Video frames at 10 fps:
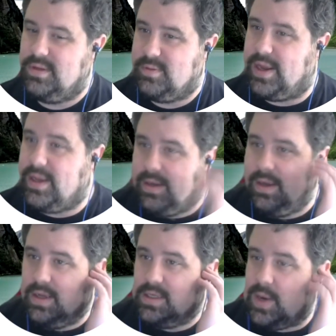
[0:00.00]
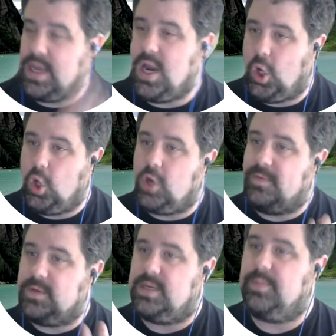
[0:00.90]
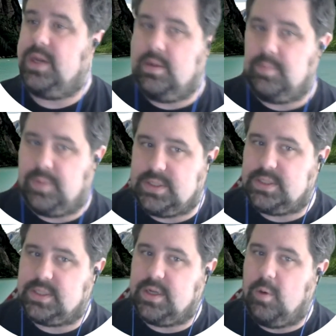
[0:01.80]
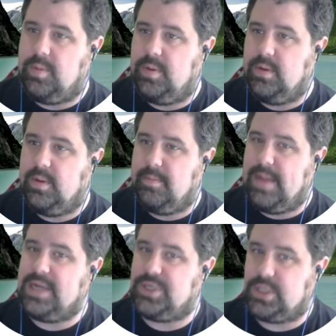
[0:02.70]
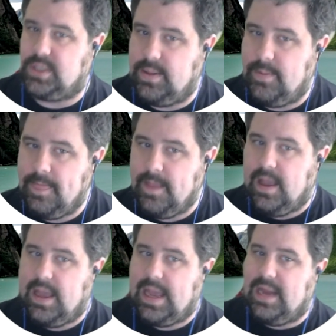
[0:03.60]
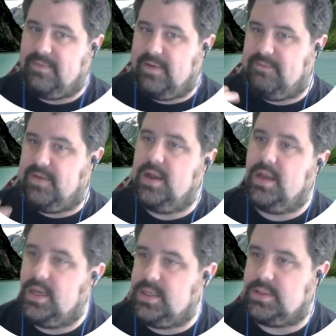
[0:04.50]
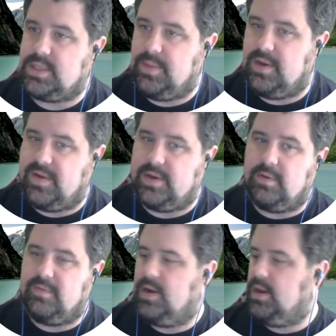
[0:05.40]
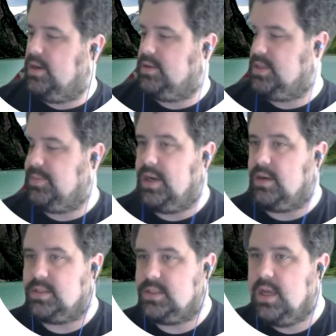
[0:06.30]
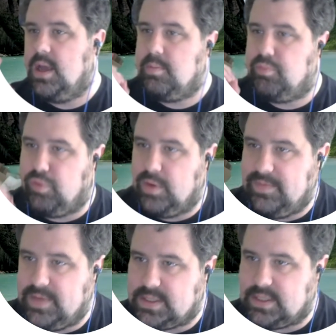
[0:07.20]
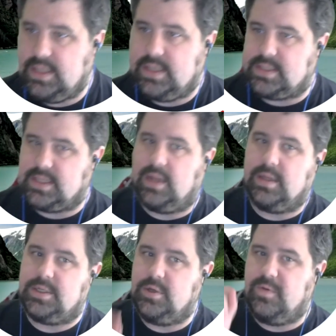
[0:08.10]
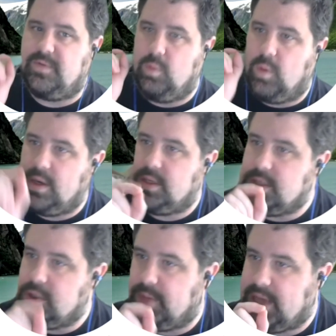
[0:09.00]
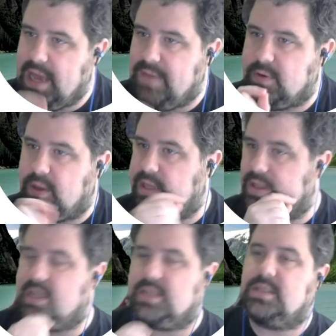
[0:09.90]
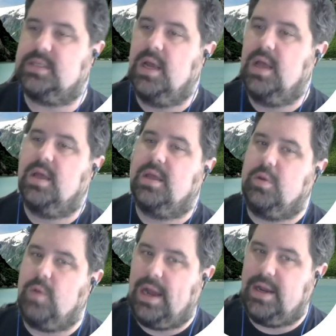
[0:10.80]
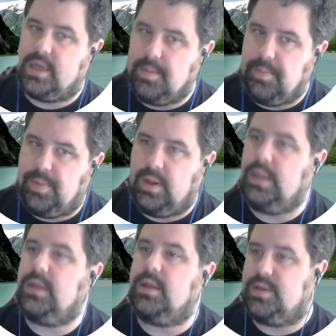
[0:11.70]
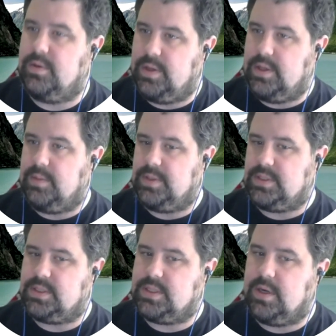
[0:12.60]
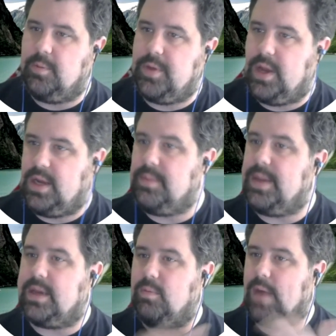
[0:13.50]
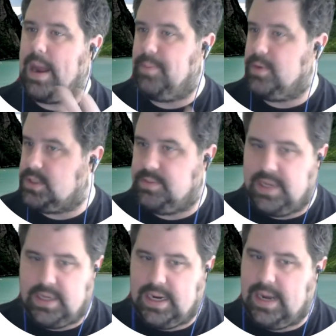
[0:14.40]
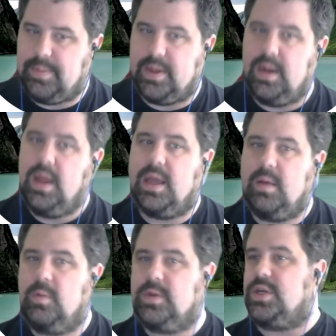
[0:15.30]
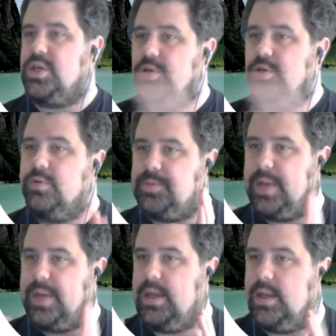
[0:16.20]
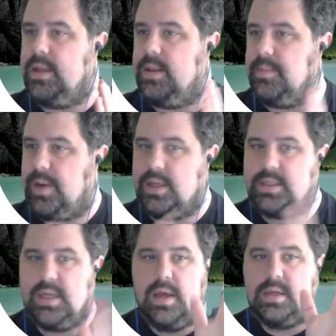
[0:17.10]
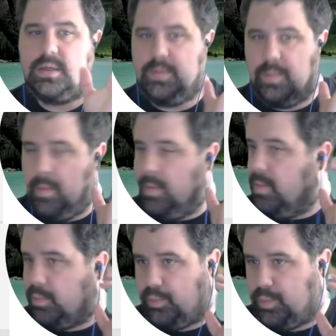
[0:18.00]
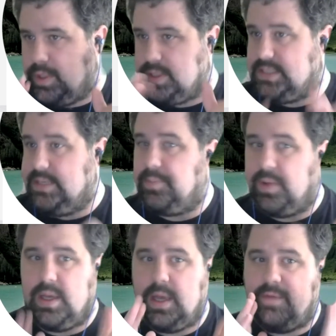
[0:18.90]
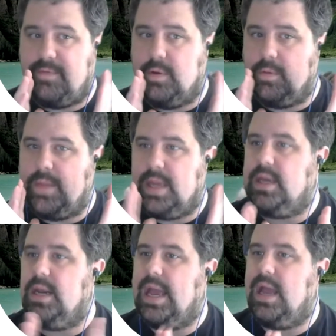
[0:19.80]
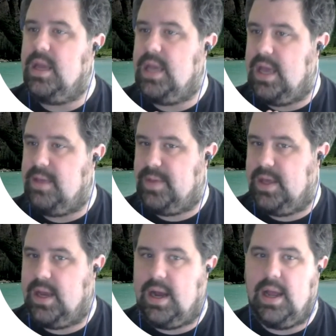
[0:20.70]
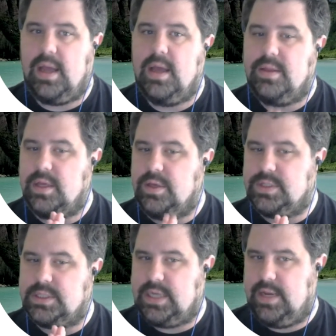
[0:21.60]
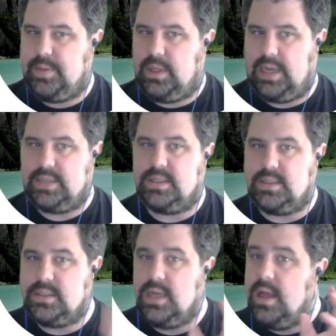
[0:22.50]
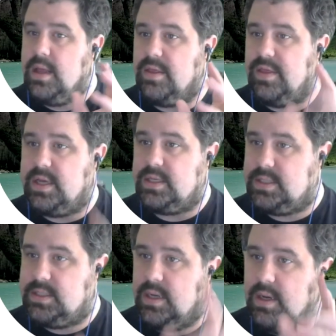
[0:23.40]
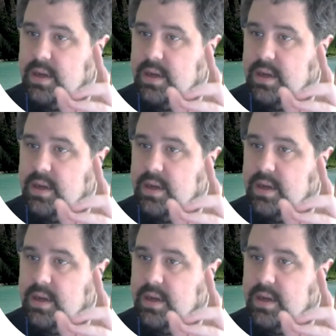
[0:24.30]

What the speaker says: right? So I can look for something in implicit scope magically, and if I find it, I do something. If I don't find it, I do something else. Previously in Scala 2, if you wanted to do behavior like this, you had to completely do it in the implicit scope. You had to make it wrappers to make it happen. It was a huge pain in the butt. Put simply, if you're making any API that uses type classes, this